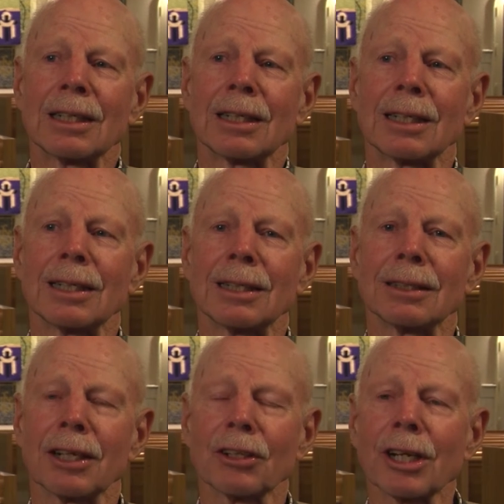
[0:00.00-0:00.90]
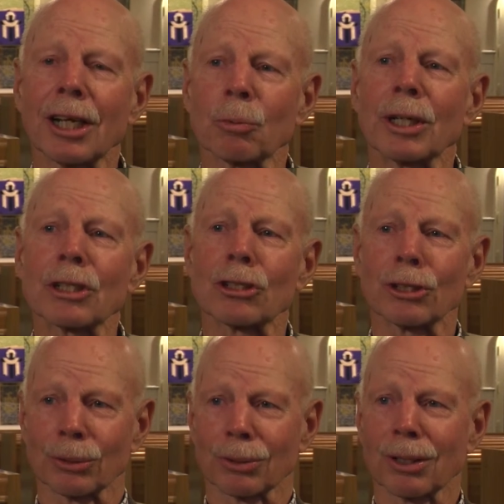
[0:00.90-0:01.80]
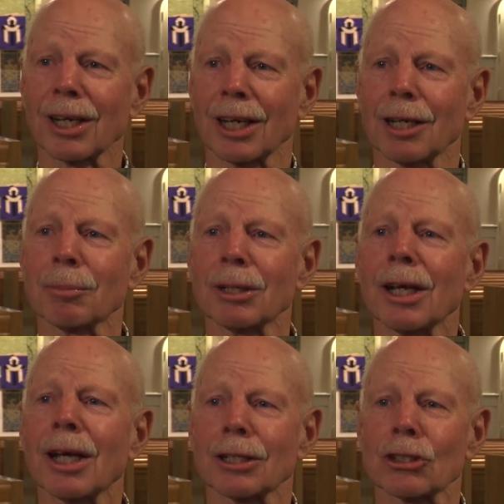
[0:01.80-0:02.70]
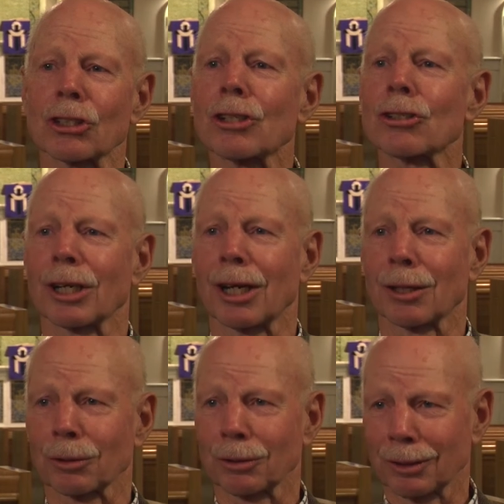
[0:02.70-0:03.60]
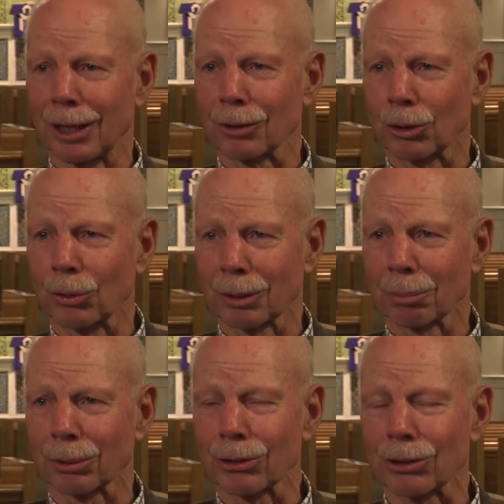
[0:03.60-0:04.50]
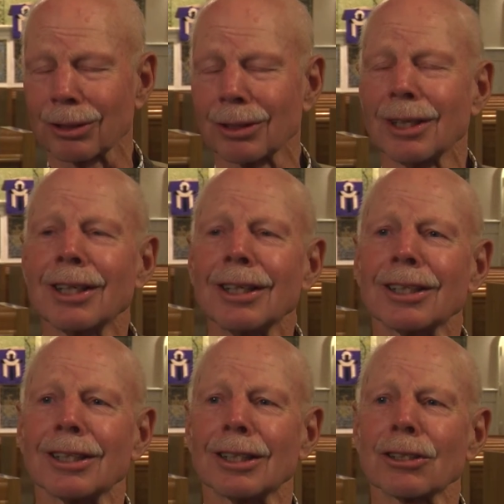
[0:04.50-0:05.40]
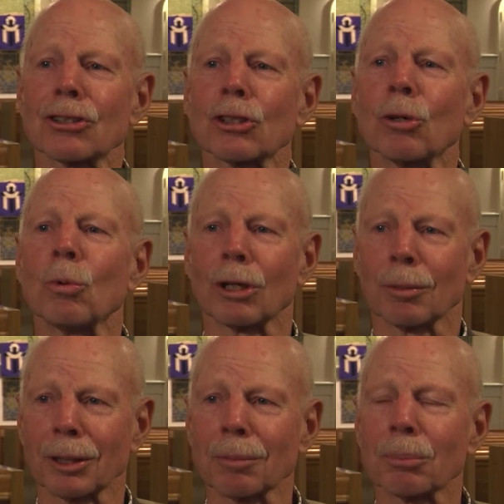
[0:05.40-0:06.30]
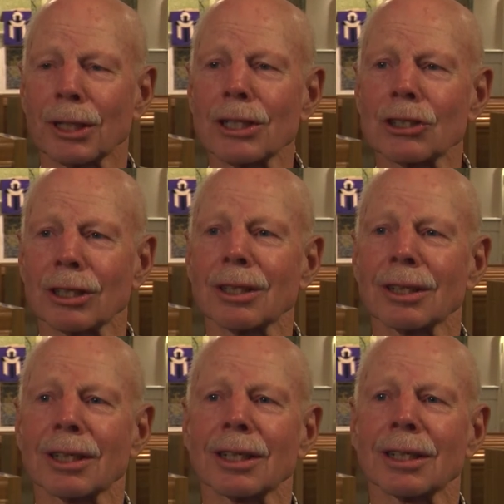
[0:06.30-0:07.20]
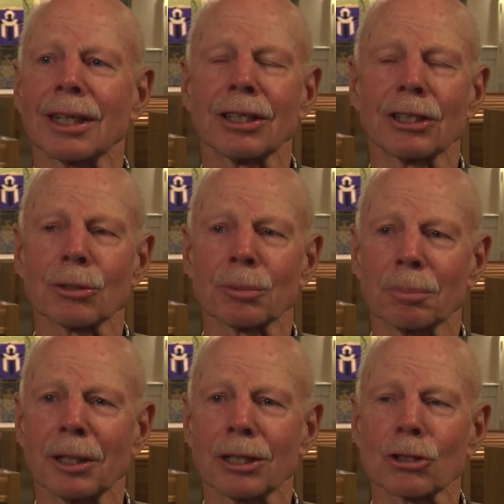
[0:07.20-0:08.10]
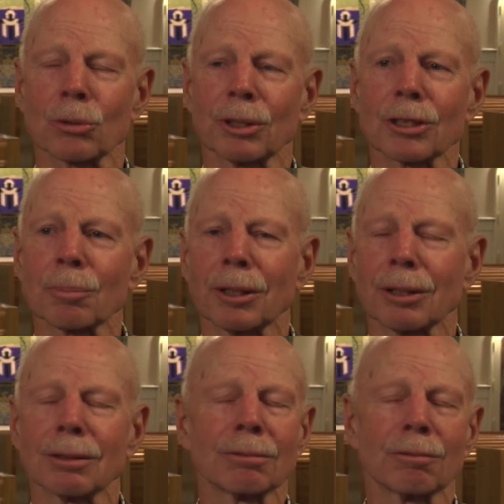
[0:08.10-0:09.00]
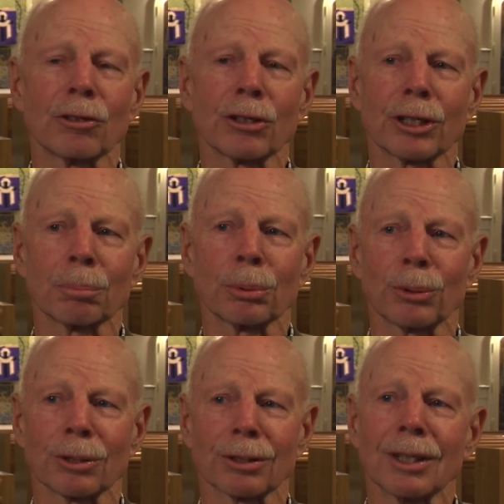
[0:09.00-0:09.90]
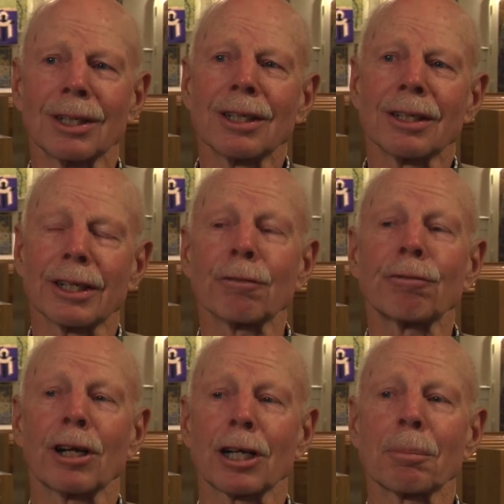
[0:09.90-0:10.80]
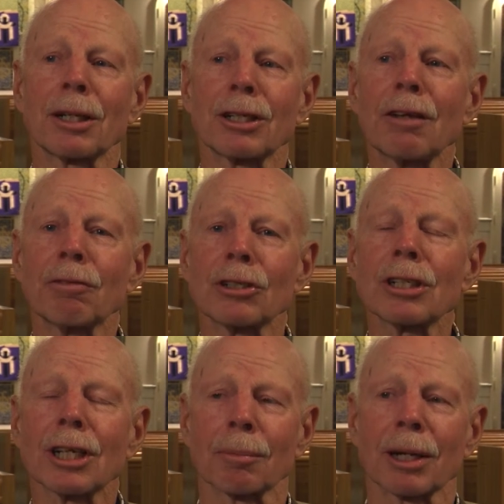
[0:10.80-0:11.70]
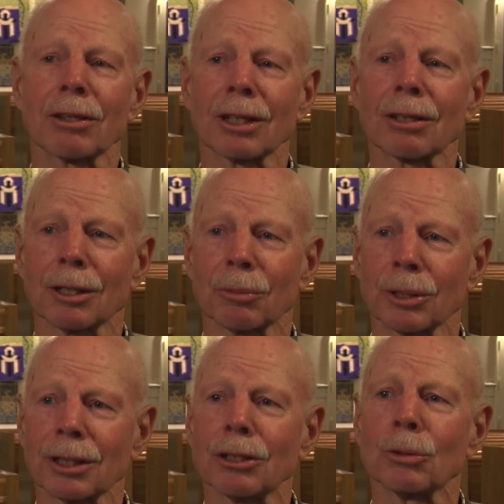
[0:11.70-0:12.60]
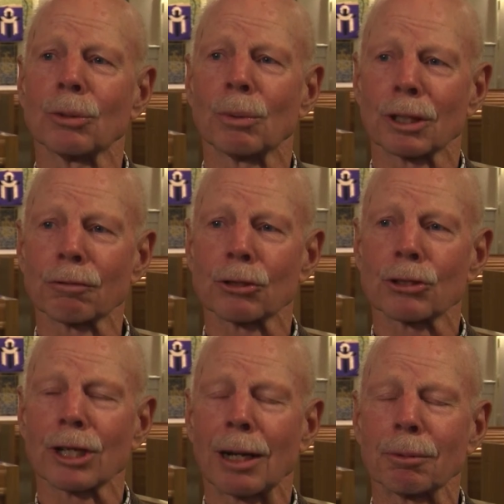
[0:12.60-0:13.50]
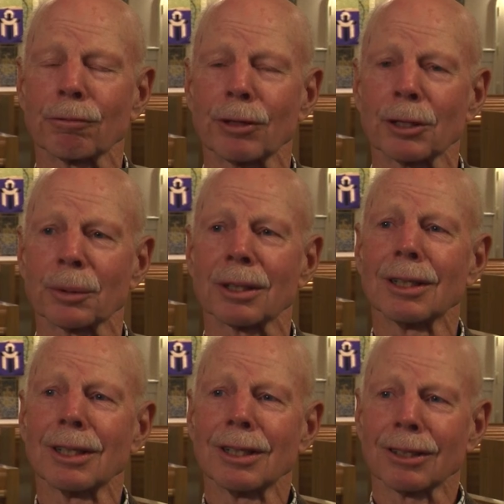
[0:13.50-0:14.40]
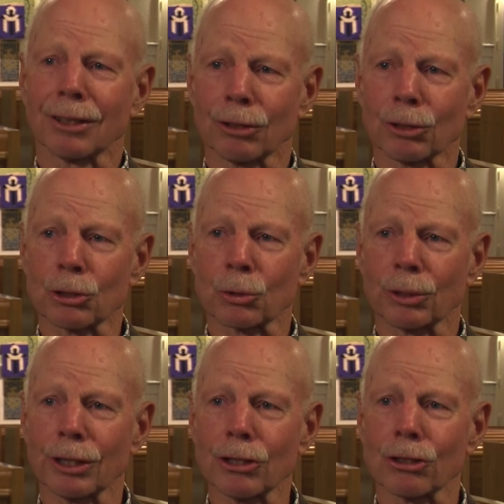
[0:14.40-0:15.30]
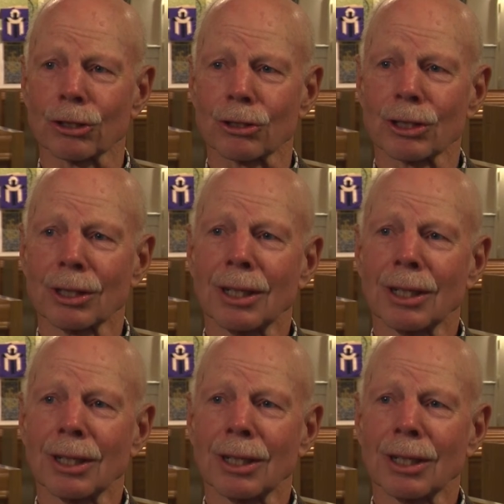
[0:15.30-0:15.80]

And then Ed Whetstone came, and Ed is such an outgoing person, so warm and embracing, and his ministry has been very important. Now followed by Dave and Tim. I think they really do a wonderful job of following in those traditions.